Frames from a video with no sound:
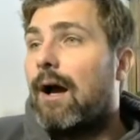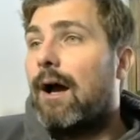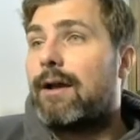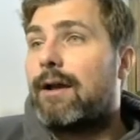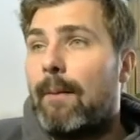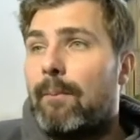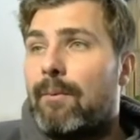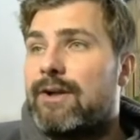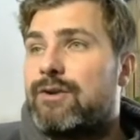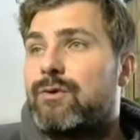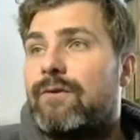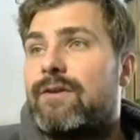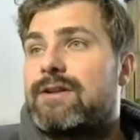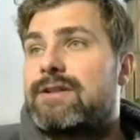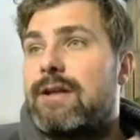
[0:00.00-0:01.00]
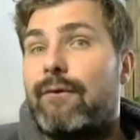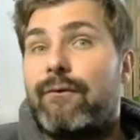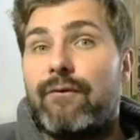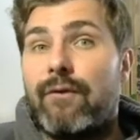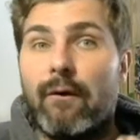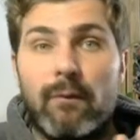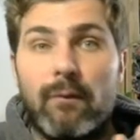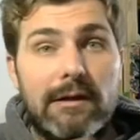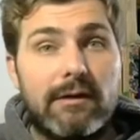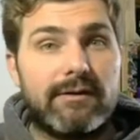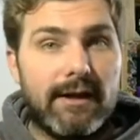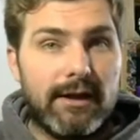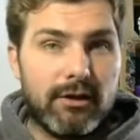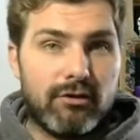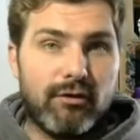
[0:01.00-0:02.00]
Couple this with the stuff that we looked at
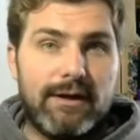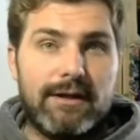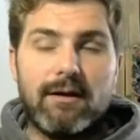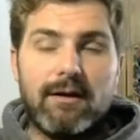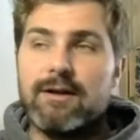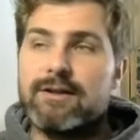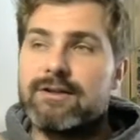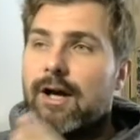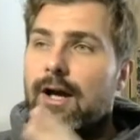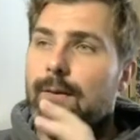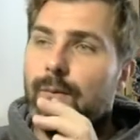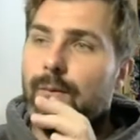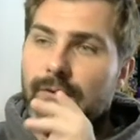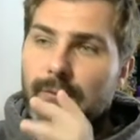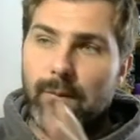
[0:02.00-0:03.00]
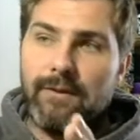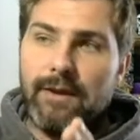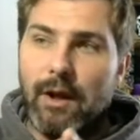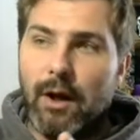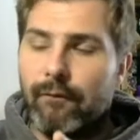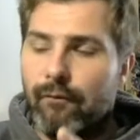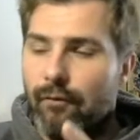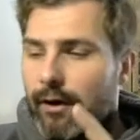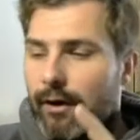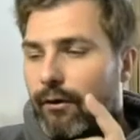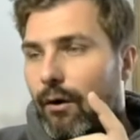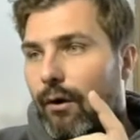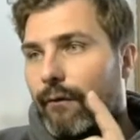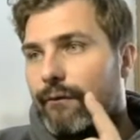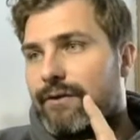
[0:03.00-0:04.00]
in green last time, with the overrun
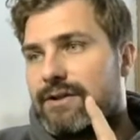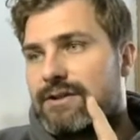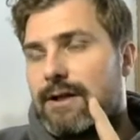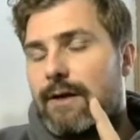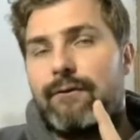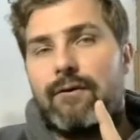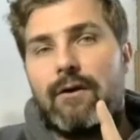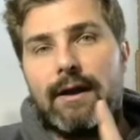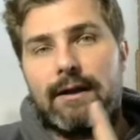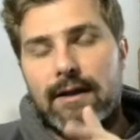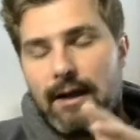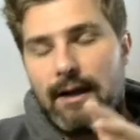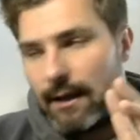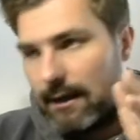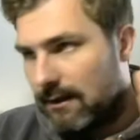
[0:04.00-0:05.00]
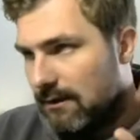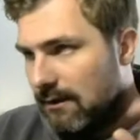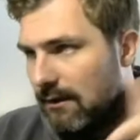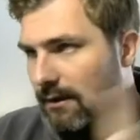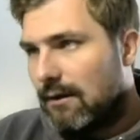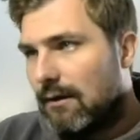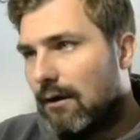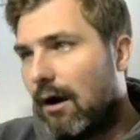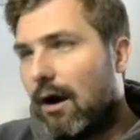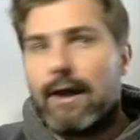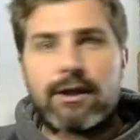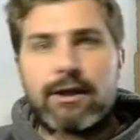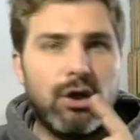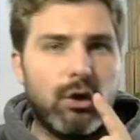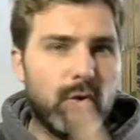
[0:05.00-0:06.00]
of the stuff like
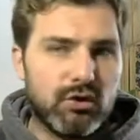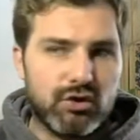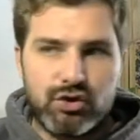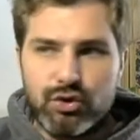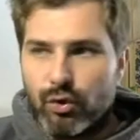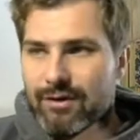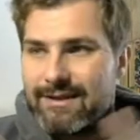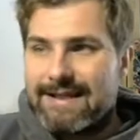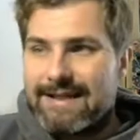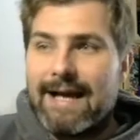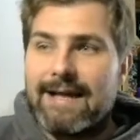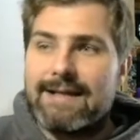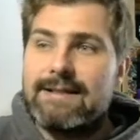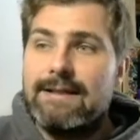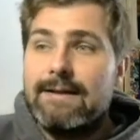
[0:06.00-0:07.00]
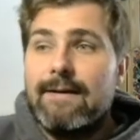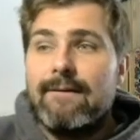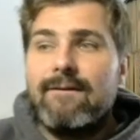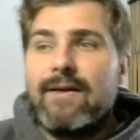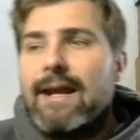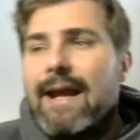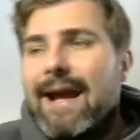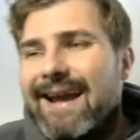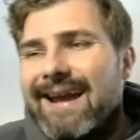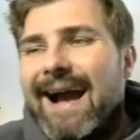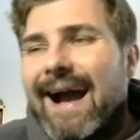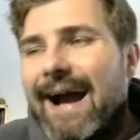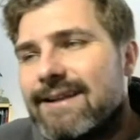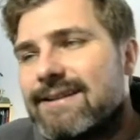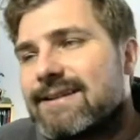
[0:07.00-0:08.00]
IQ and short stags, then it
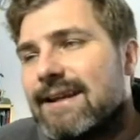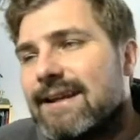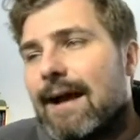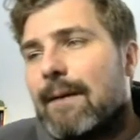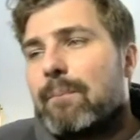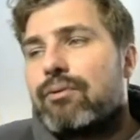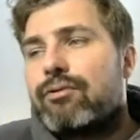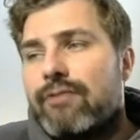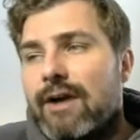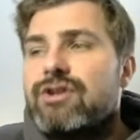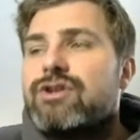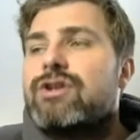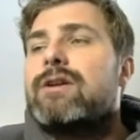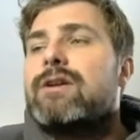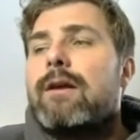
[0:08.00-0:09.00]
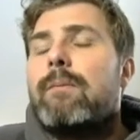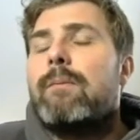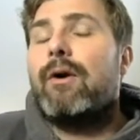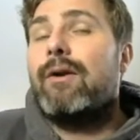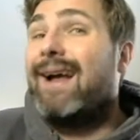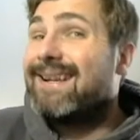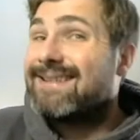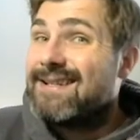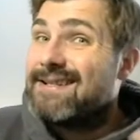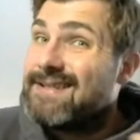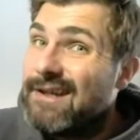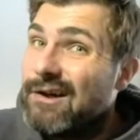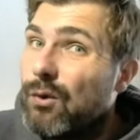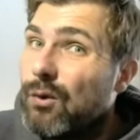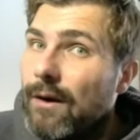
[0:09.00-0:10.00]
adds to that pressure that the opponent has to
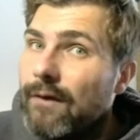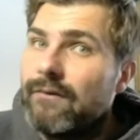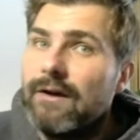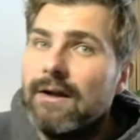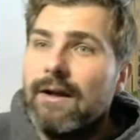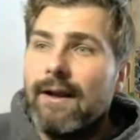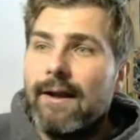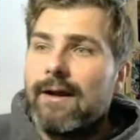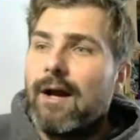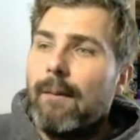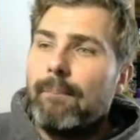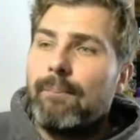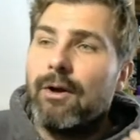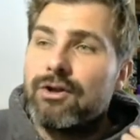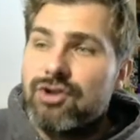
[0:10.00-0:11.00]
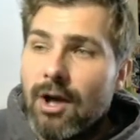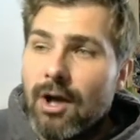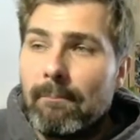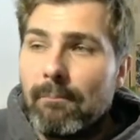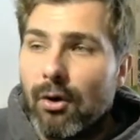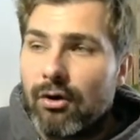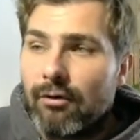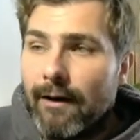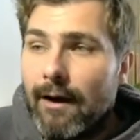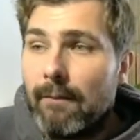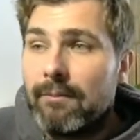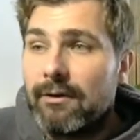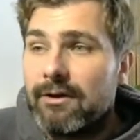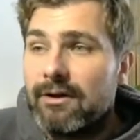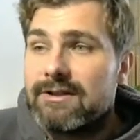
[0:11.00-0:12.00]
deal with. They can't put a chump blocker out
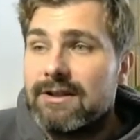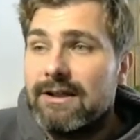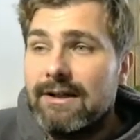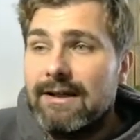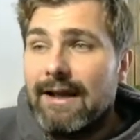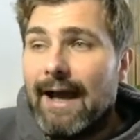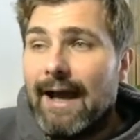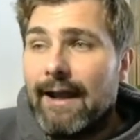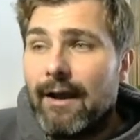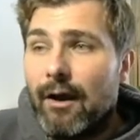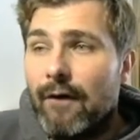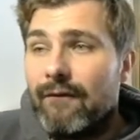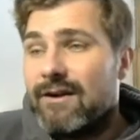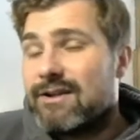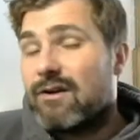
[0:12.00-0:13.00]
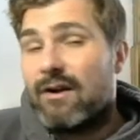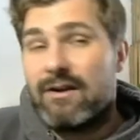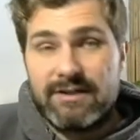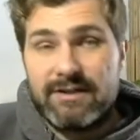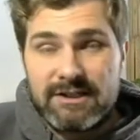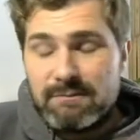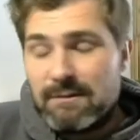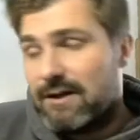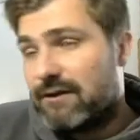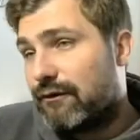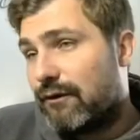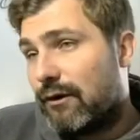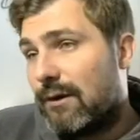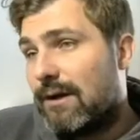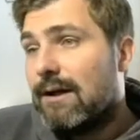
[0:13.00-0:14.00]
because, hey ho, this guy's going to smash
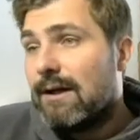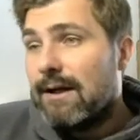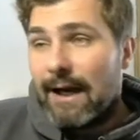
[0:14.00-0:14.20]
through it.